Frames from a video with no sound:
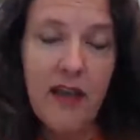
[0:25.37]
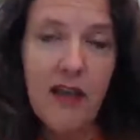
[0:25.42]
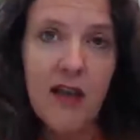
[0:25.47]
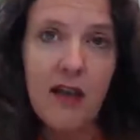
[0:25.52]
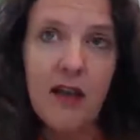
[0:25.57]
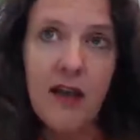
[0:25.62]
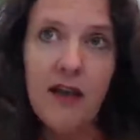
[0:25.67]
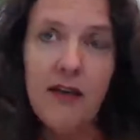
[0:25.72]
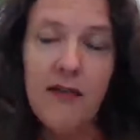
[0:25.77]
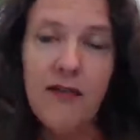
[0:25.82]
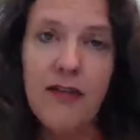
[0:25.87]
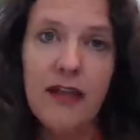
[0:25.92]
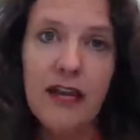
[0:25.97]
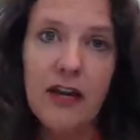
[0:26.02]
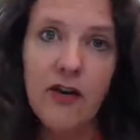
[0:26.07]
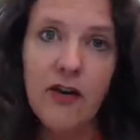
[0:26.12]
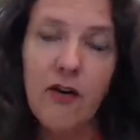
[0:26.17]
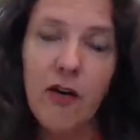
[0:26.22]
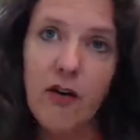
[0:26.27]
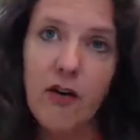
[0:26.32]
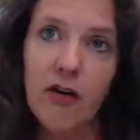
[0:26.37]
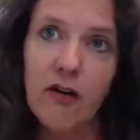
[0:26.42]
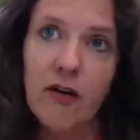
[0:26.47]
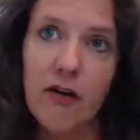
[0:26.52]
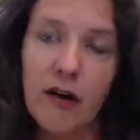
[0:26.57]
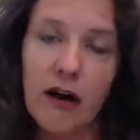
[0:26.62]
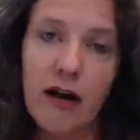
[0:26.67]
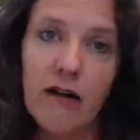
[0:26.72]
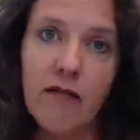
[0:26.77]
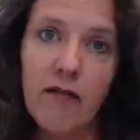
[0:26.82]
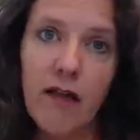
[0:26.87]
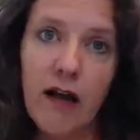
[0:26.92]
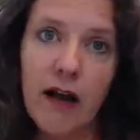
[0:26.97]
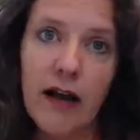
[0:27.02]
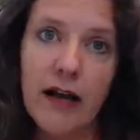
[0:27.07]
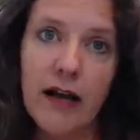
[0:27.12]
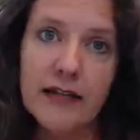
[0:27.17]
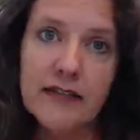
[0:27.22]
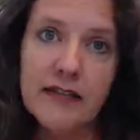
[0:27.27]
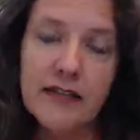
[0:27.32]
There are a
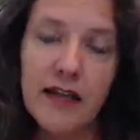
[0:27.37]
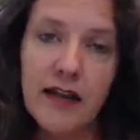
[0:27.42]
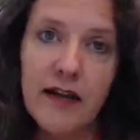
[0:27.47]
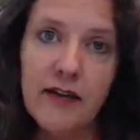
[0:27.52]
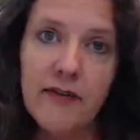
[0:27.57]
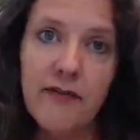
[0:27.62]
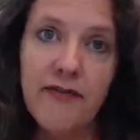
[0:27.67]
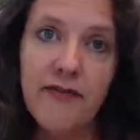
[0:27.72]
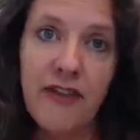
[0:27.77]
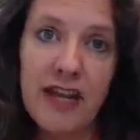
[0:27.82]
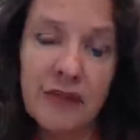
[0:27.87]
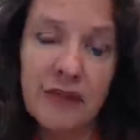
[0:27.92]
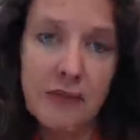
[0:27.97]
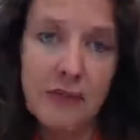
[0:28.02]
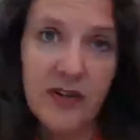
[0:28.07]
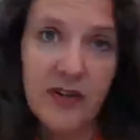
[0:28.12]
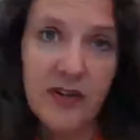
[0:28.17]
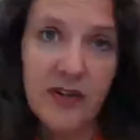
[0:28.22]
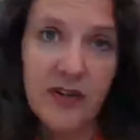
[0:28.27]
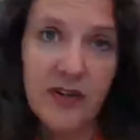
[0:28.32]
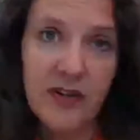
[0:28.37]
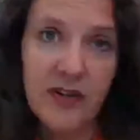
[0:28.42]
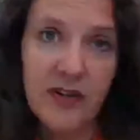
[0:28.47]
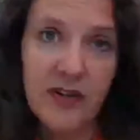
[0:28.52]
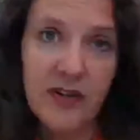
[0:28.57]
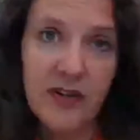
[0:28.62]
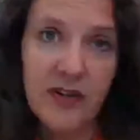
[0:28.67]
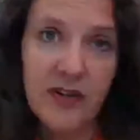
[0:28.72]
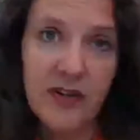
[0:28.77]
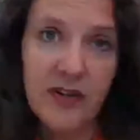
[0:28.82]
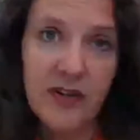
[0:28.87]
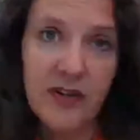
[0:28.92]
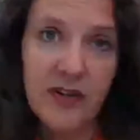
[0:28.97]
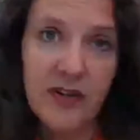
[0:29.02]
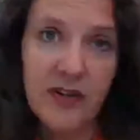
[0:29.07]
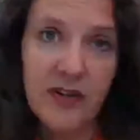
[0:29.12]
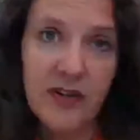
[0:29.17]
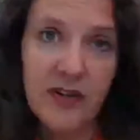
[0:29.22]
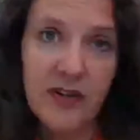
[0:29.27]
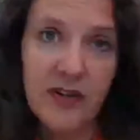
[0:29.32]
lot of families that are
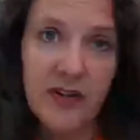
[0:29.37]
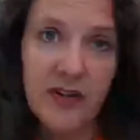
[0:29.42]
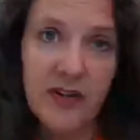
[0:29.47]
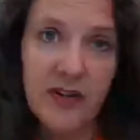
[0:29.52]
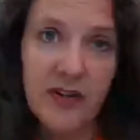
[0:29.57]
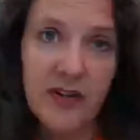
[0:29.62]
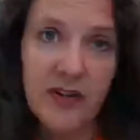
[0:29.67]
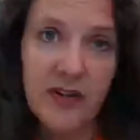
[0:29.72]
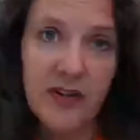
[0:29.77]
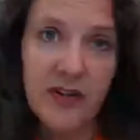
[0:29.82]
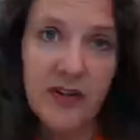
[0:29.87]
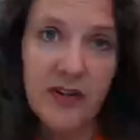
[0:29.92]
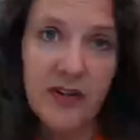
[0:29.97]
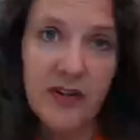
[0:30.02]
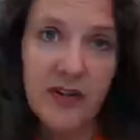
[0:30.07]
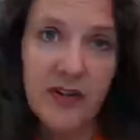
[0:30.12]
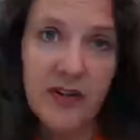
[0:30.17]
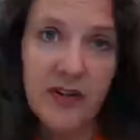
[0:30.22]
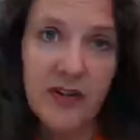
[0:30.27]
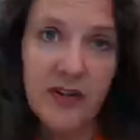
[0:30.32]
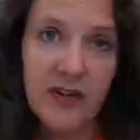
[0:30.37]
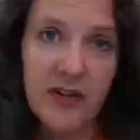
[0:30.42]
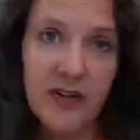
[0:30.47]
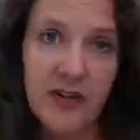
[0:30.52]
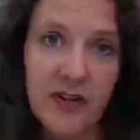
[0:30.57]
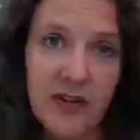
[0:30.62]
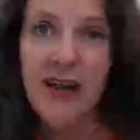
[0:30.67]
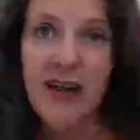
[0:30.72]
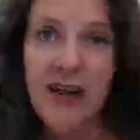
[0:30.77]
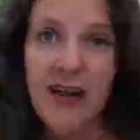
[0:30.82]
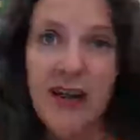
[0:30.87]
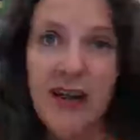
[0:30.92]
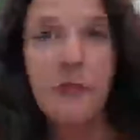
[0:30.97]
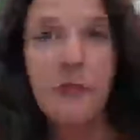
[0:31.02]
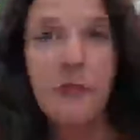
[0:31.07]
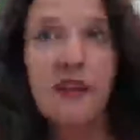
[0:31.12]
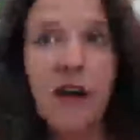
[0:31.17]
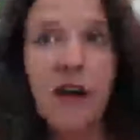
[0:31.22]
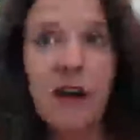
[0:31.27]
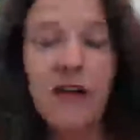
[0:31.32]
considering homeschooling for the first time now
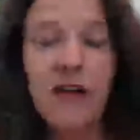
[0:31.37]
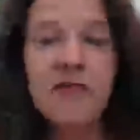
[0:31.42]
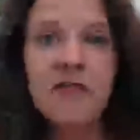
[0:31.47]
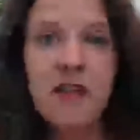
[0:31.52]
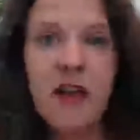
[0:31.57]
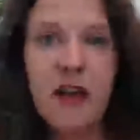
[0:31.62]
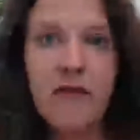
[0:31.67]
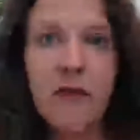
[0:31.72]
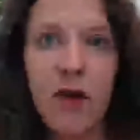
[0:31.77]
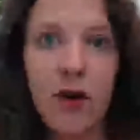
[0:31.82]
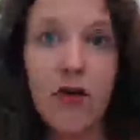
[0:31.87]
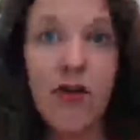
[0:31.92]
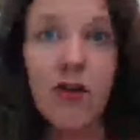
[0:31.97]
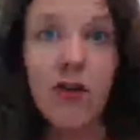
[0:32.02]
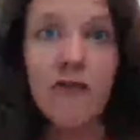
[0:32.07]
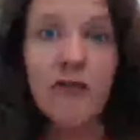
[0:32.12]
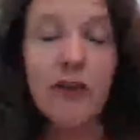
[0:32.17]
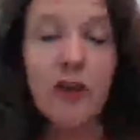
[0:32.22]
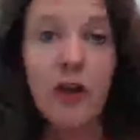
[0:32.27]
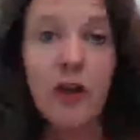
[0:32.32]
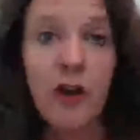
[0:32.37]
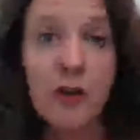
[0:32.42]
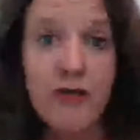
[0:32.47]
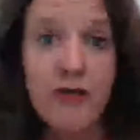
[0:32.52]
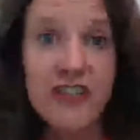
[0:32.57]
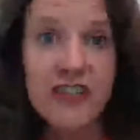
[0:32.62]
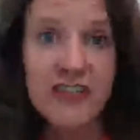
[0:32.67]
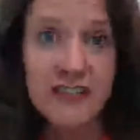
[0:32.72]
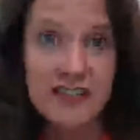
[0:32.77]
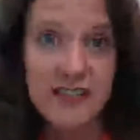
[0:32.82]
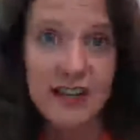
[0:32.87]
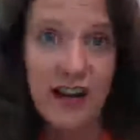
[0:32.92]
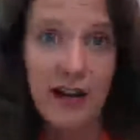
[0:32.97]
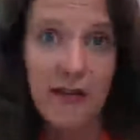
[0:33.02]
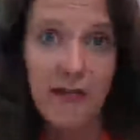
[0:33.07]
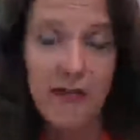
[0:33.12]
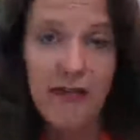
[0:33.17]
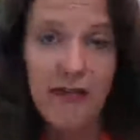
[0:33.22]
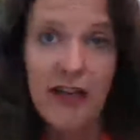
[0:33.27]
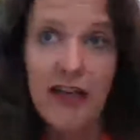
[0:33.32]
because of all of the COVID
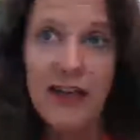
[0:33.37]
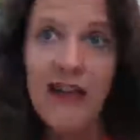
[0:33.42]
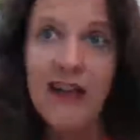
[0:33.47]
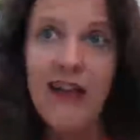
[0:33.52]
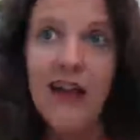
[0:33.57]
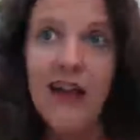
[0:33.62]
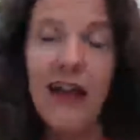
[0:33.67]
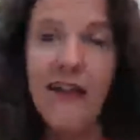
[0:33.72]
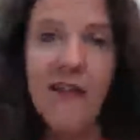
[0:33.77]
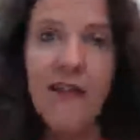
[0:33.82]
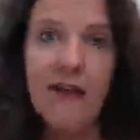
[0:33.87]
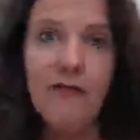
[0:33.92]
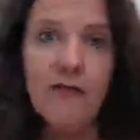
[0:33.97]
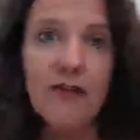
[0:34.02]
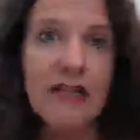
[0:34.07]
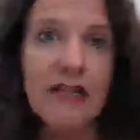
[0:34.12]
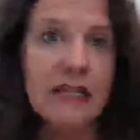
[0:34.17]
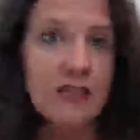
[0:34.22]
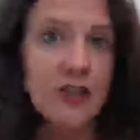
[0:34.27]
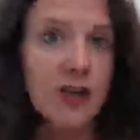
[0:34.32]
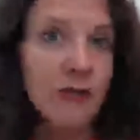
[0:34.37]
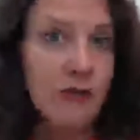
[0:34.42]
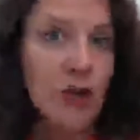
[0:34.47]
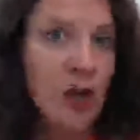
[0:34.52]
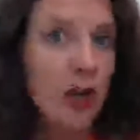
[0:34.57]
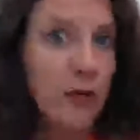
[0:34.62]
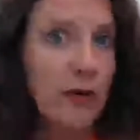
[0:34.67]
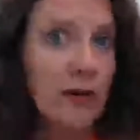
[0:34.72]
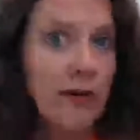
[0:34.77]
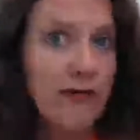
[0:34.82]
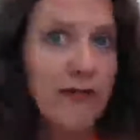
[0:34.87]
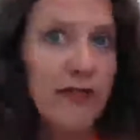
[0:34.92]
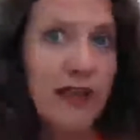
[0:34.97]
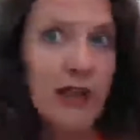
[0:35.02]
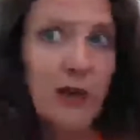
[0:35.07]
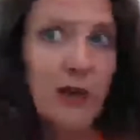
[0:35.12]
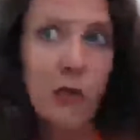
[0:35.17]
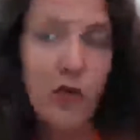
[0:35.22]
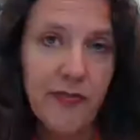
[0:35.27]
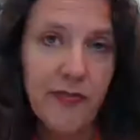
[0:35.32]
stuff, and they really don't know if they
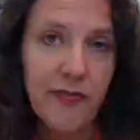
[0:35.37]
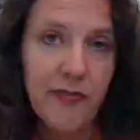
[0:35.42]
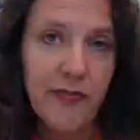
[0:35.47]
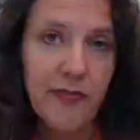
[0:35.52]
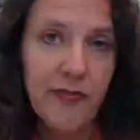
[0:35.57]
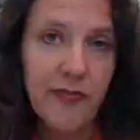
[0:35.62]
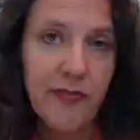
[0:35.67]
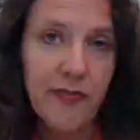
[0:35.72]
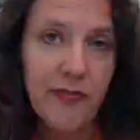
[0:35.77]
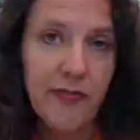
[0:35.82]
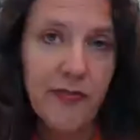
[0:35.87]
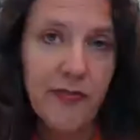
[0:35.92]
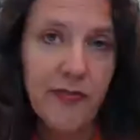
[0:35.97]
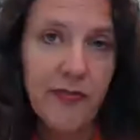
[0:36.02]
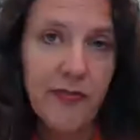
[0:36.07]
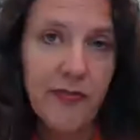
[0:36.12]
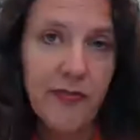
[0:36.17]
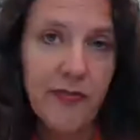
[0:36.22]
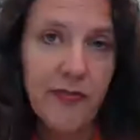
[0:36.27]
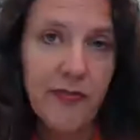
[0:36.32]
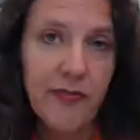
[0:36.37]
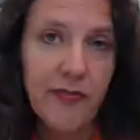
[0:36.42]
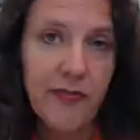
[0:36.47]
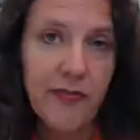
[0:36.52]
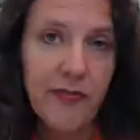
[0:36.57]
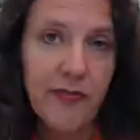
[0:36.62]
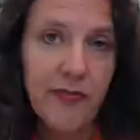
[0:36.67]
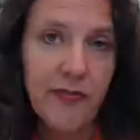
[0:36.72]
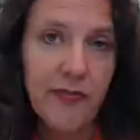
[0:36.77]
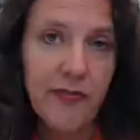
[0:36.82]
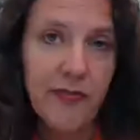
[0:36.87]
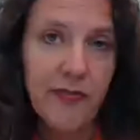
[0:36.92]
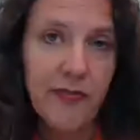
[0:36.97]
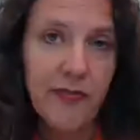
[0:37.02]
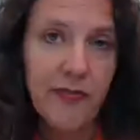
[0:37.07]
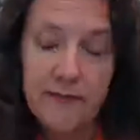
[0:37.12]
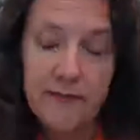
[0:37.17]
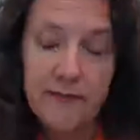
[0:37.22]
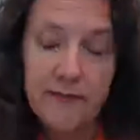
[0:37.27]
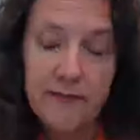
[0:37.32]
want school or not.
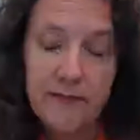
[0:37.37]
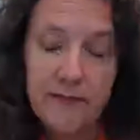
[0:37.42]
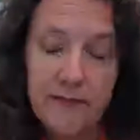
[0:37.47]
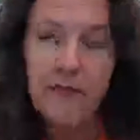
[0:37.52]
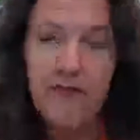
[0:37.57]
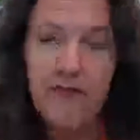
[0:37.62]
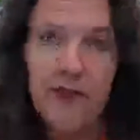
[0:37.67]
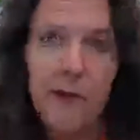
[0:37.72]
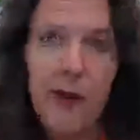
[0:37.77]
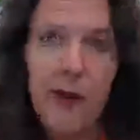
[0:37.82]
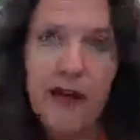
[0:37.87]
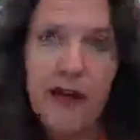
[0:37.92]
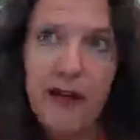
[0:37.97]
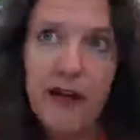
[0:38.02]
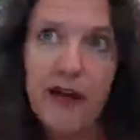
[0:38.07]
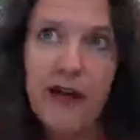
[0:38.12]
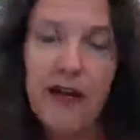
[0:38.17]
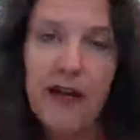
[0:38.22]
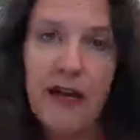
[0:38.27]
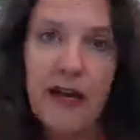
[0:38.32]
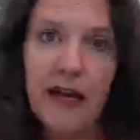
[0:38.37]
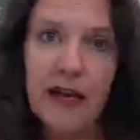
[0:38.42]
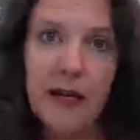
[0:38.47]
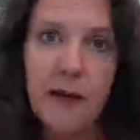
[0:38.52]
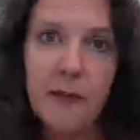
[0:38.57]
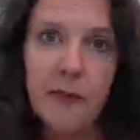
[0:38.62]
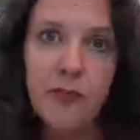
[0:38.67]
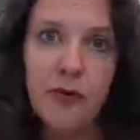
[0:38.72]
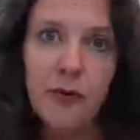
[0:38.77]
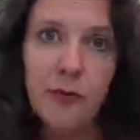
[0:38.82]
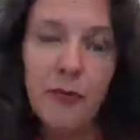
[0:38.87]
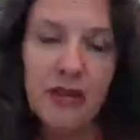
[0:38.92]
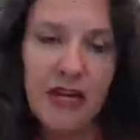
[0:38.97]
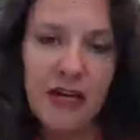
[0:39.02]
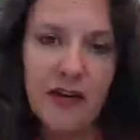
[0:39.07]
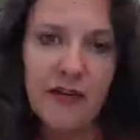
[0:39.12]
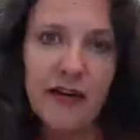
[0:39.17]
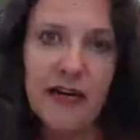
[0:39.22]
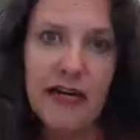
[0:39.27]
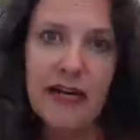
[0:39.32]
So I am
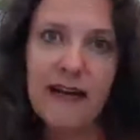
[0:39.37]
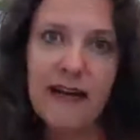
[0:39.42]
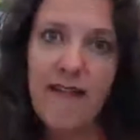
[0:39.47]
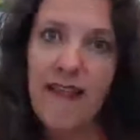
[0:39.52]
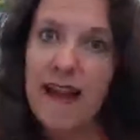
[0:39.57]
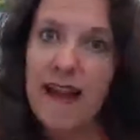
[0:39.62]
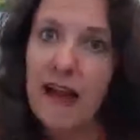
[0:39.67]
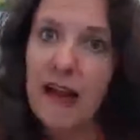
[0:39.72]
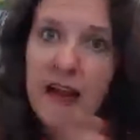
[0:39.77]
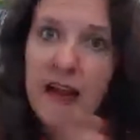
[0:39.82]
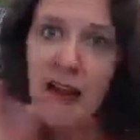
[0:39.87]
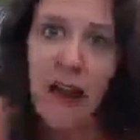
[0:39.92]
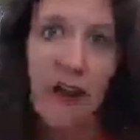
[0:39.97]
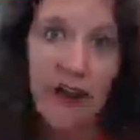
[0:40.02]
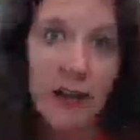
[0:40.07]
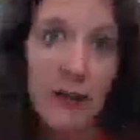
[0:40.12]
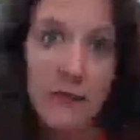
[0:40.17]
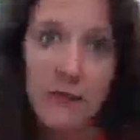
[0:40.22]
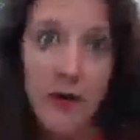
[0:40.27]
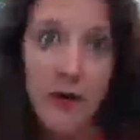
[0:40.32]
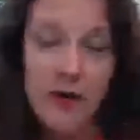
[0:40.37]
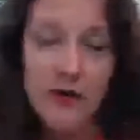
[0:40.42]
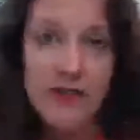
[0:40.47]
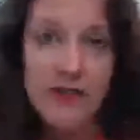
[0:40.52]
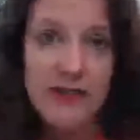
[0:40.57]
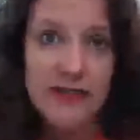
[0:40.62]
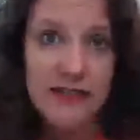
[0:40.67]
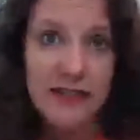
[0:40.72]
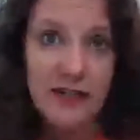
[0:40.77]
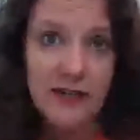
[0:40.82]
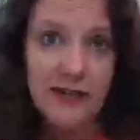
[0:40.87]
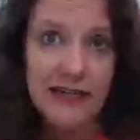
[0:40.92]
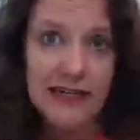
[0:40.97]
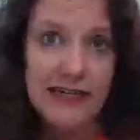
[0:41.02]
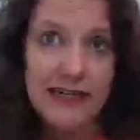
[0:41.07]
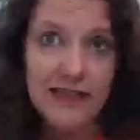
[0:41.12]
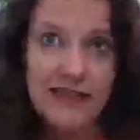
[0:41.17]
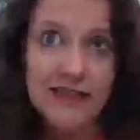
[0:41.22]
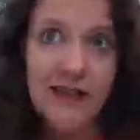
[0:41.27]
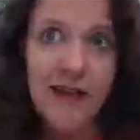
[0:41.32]
preparing like a 9-part
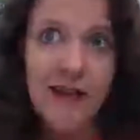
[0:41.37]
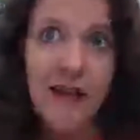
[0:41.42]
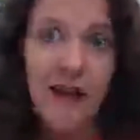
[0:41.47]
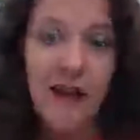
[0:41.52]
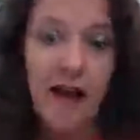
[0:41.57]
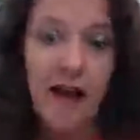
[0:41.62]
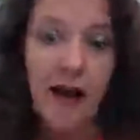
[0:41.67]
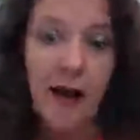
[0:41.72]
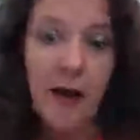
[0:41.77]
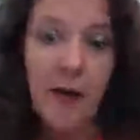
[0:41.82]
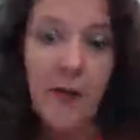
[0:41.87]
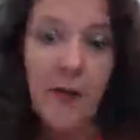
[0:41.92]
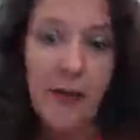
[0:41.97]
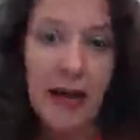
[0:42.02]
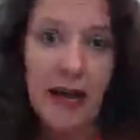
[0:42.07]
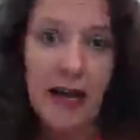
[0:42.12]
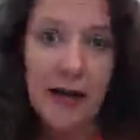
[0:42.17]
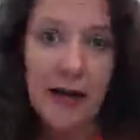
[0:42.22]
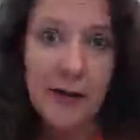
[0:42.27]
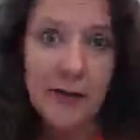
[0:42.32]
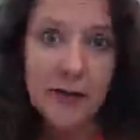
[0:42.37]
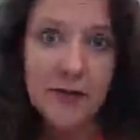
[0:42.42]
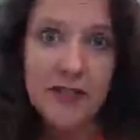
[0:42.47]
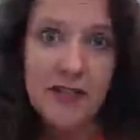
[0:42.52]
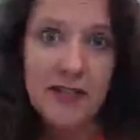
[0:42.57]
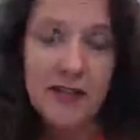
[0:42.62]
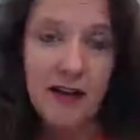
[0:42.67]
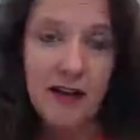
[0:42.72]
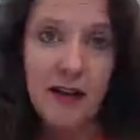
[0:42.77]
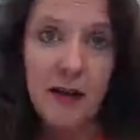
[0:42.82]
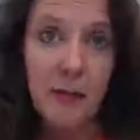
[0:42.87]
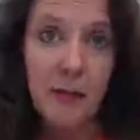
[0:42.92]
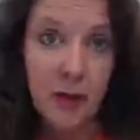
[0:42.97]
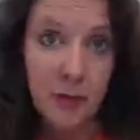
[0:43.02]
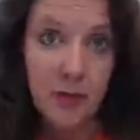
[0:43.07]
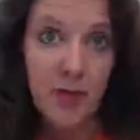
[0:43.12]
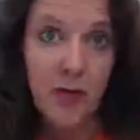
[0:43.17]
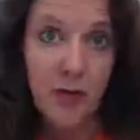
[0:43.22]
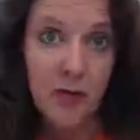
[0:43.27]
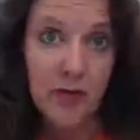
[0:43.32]
series about
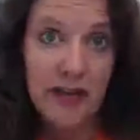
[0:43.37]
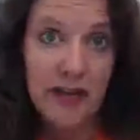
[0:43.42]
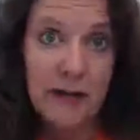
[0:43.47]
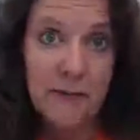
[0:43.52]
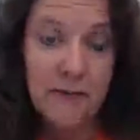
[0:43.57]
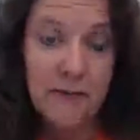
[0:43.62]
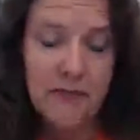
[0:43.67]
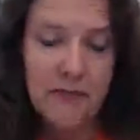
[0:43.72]
homeschooling.